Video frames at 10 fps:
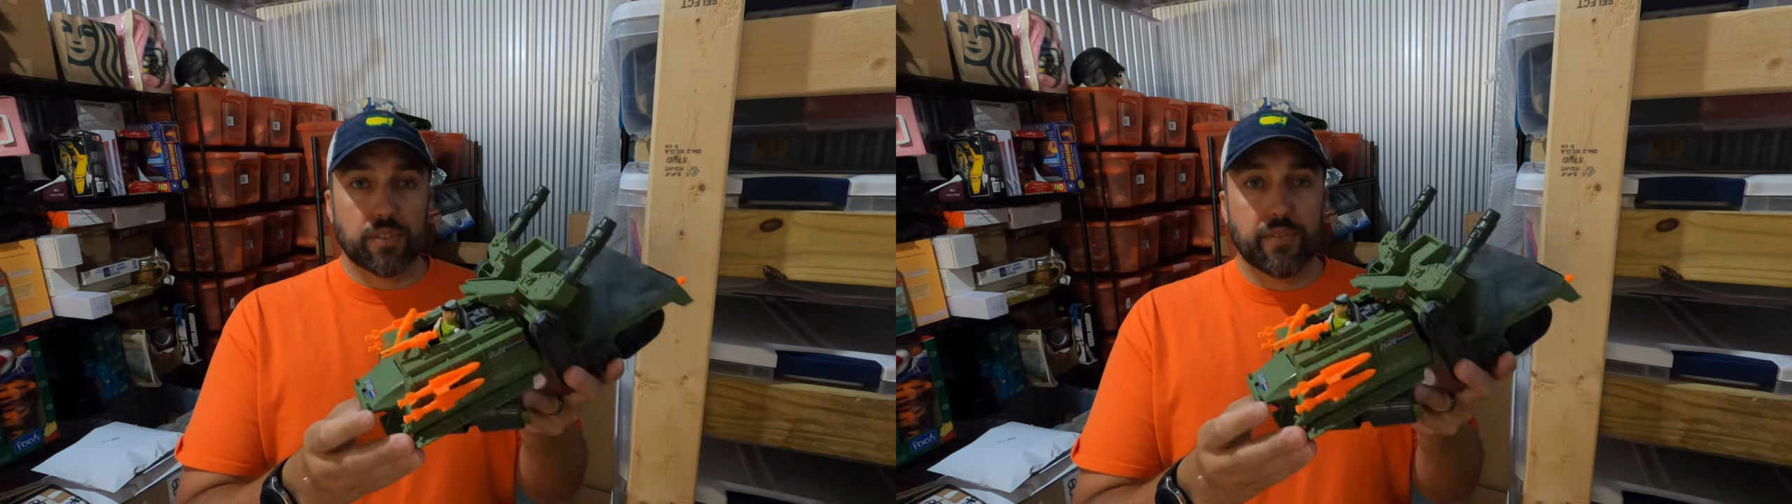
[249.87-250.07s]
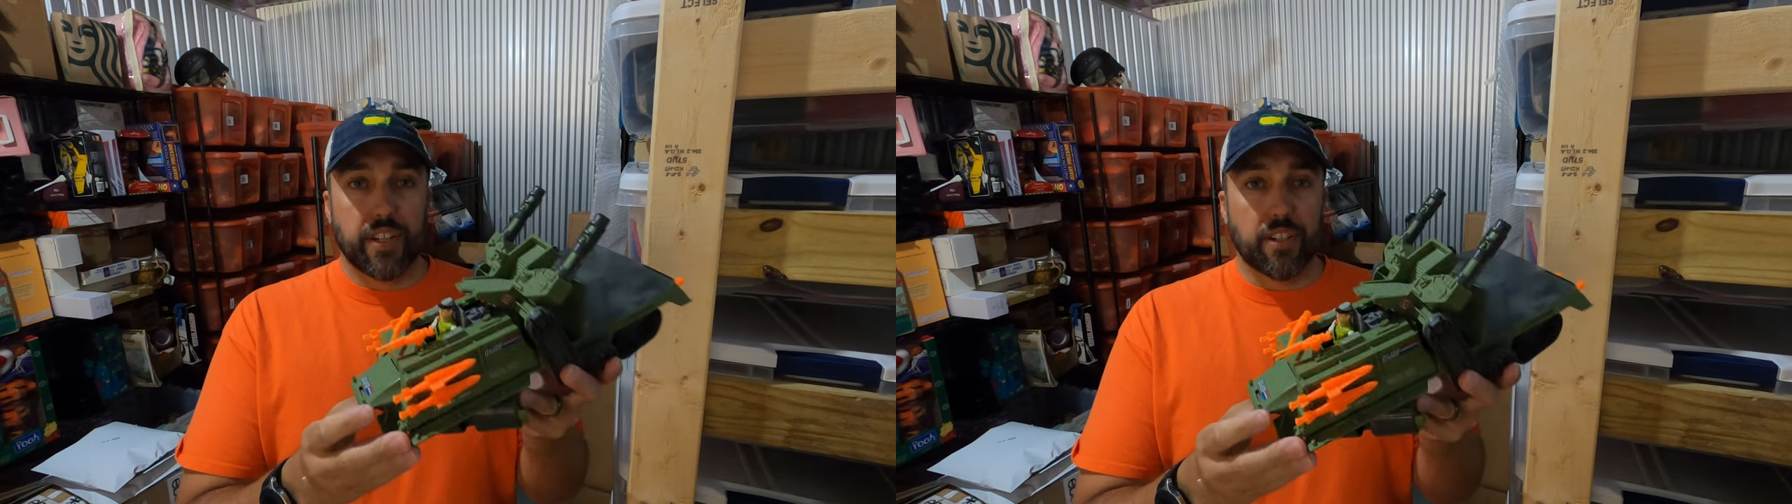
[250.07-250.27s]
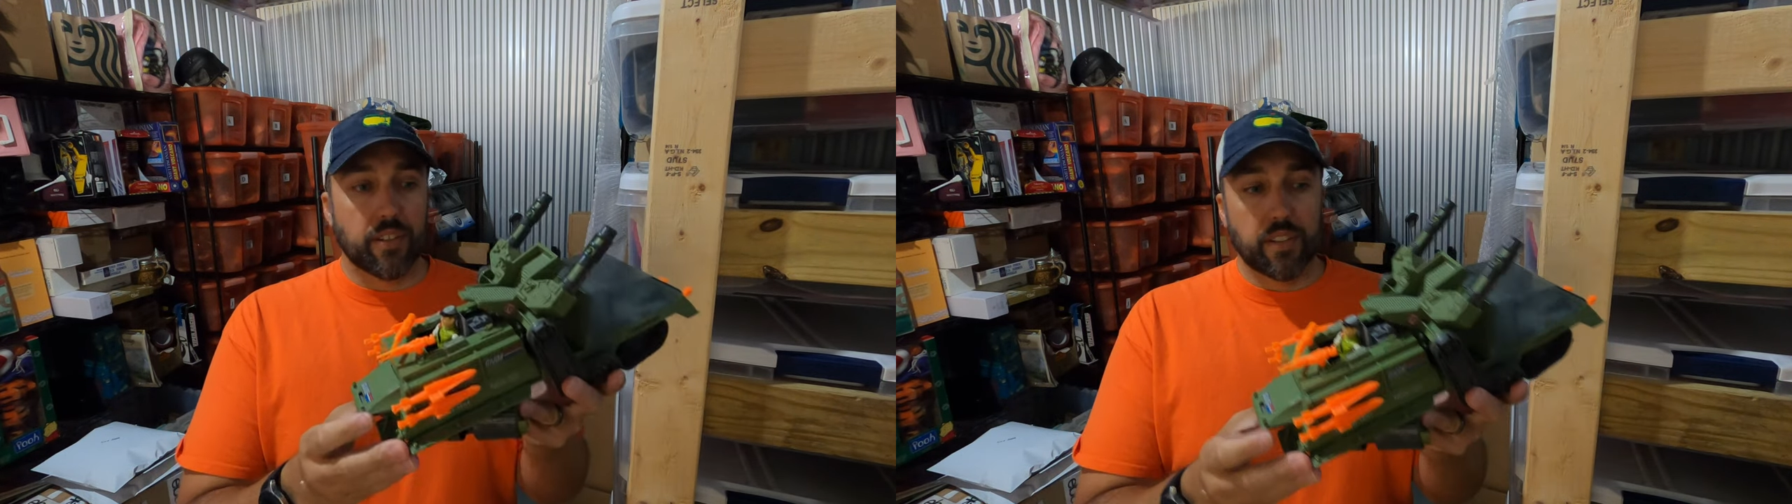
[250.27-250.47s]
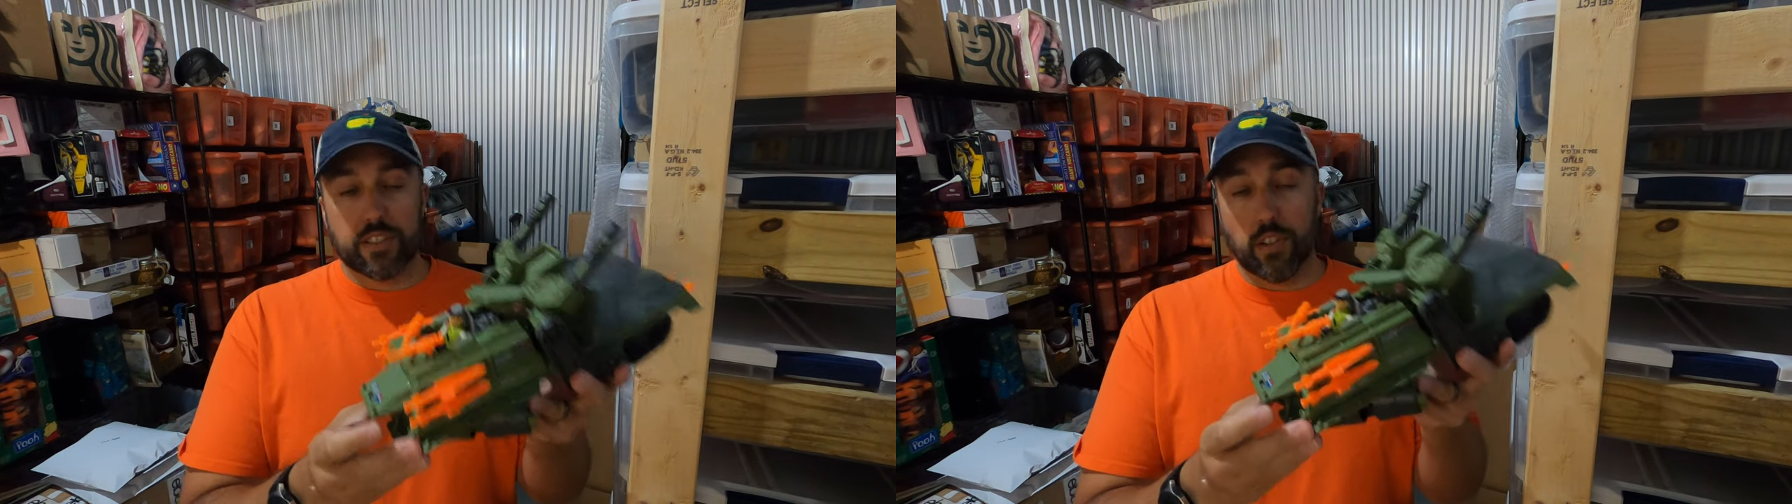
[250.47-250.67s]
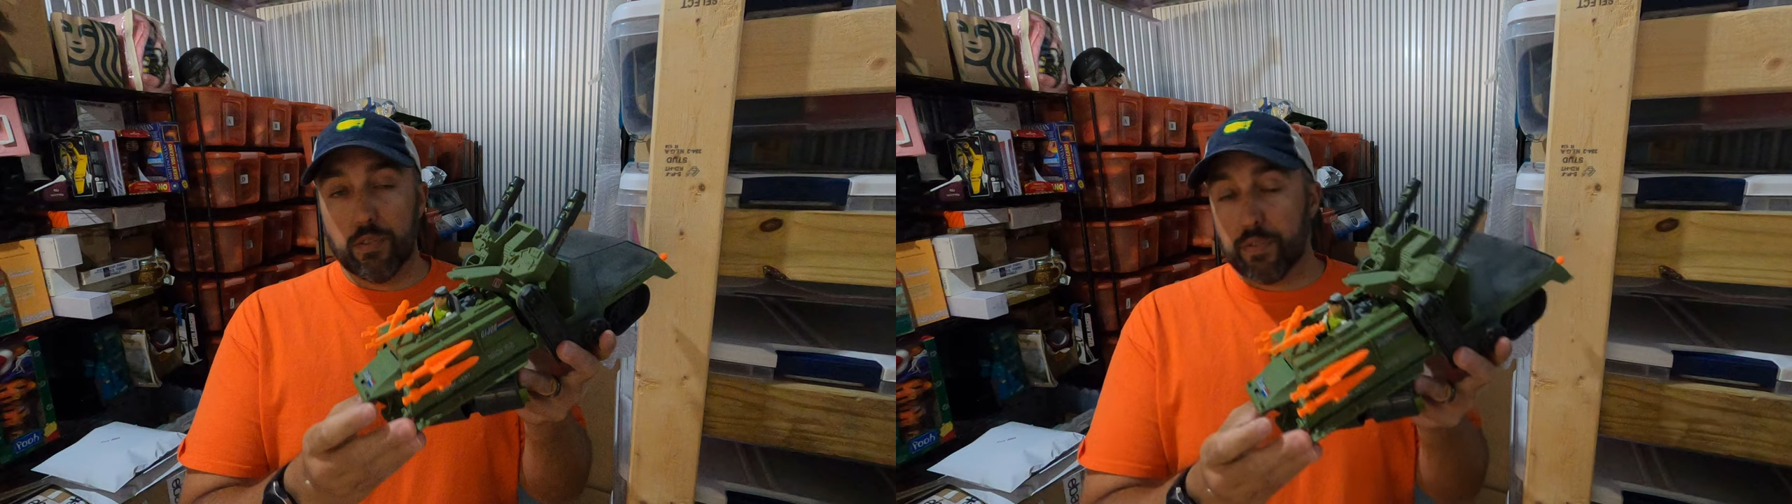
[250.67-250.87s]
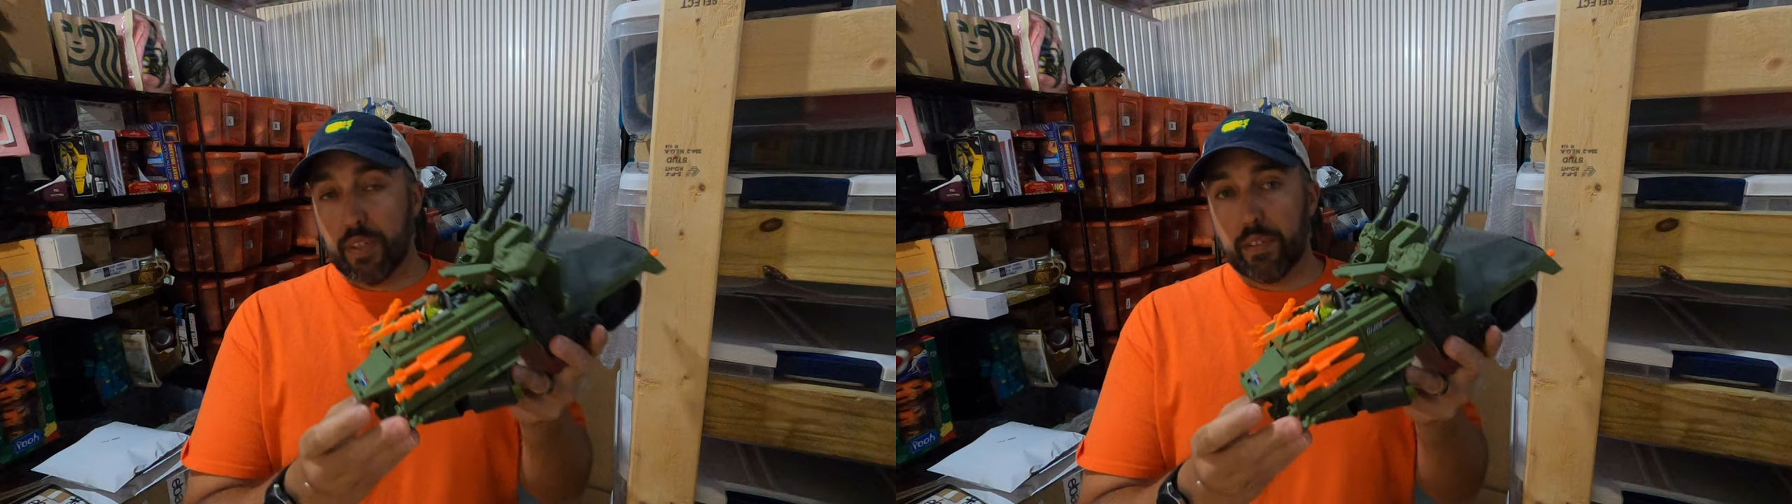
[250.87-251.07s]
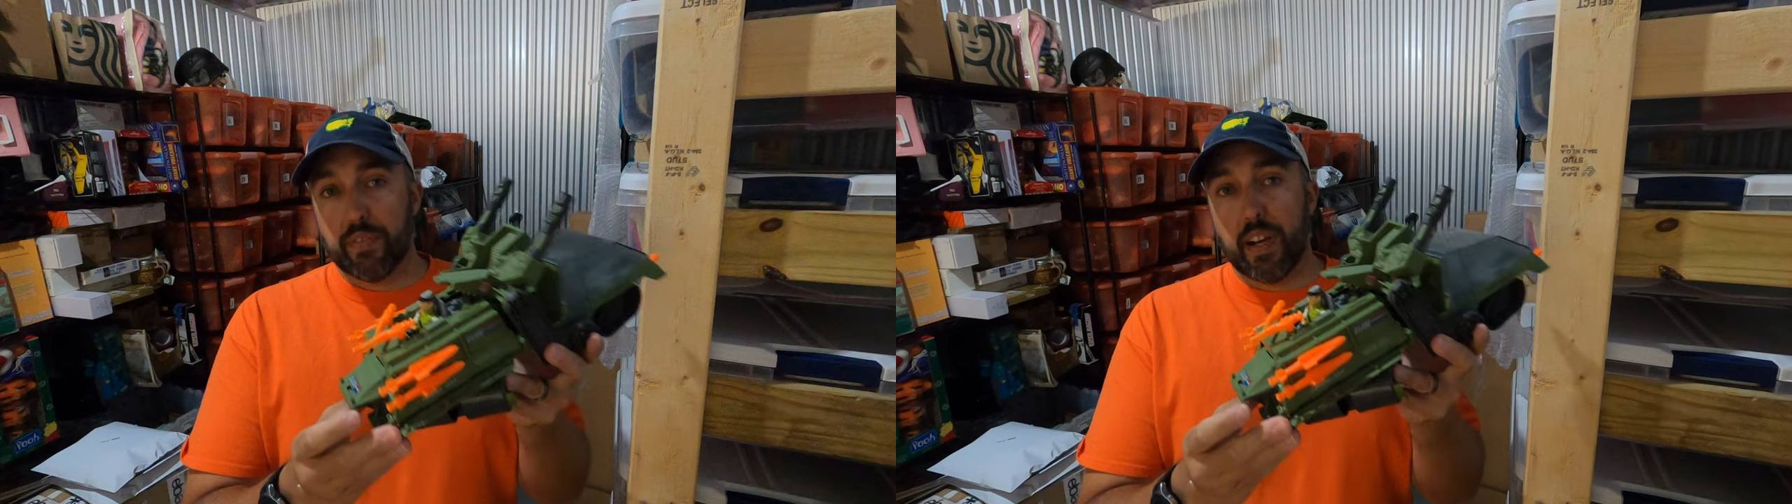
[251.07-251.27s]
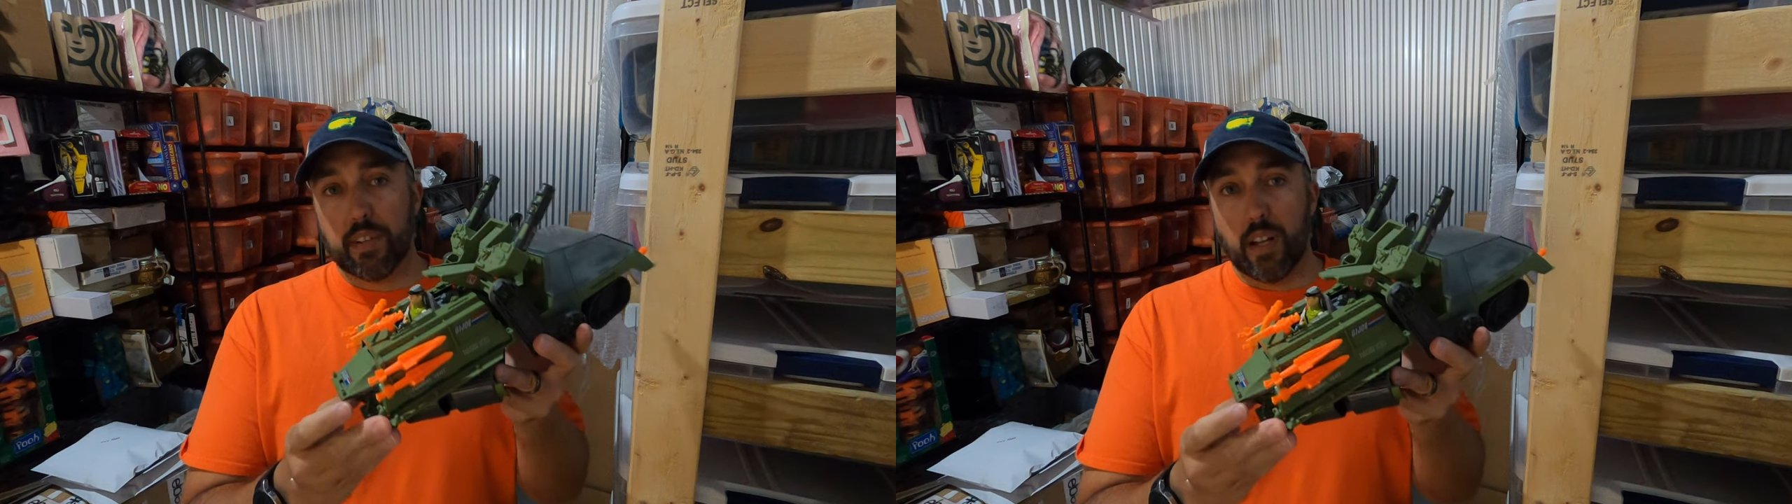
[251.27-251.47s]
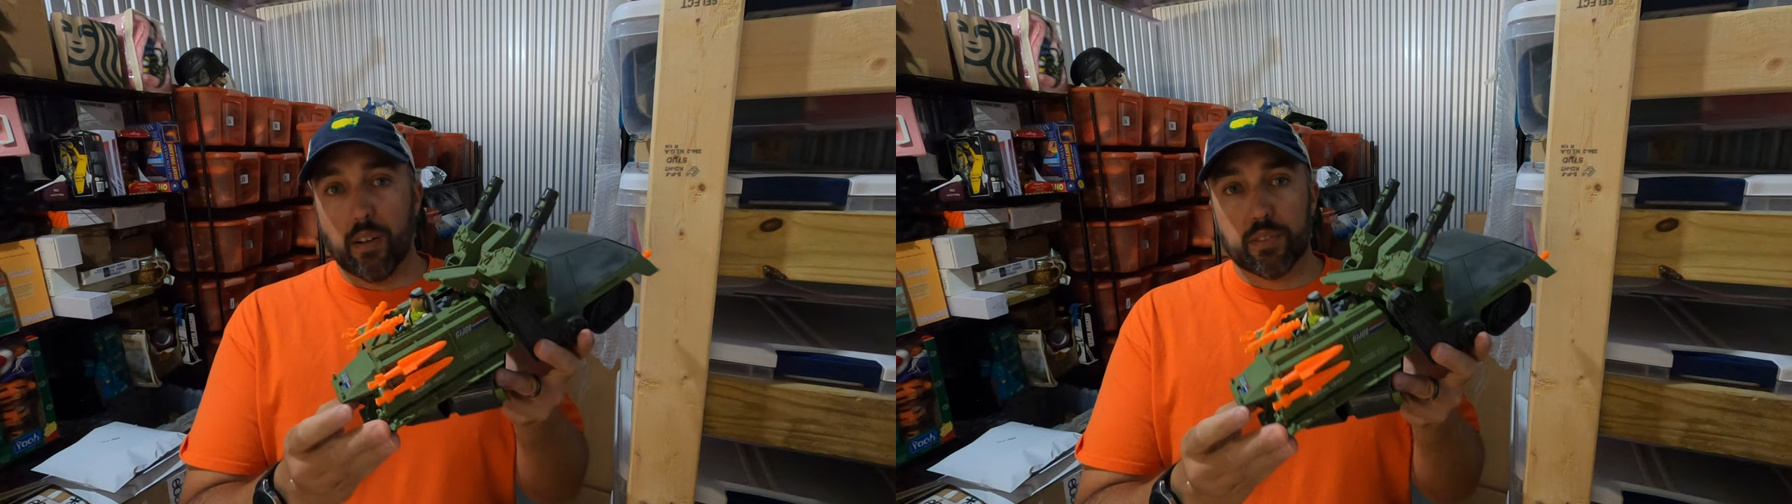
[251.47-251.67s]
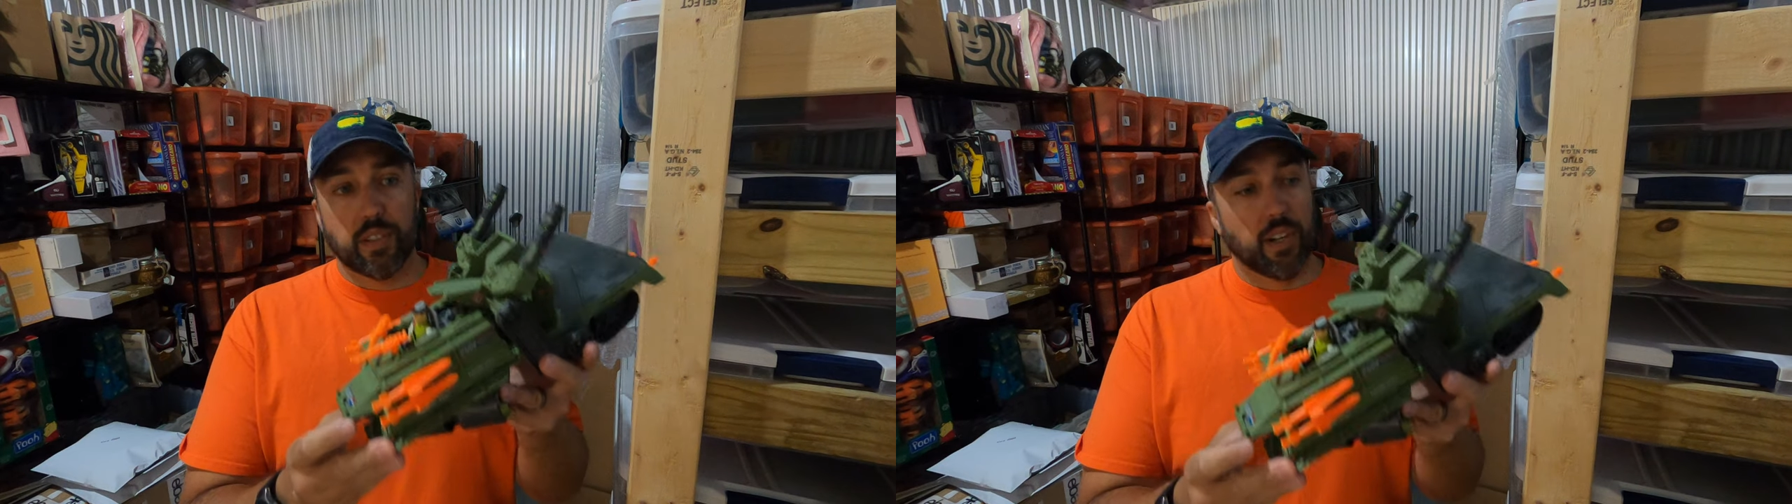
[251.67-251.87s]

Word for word: vehicle that sold for $55,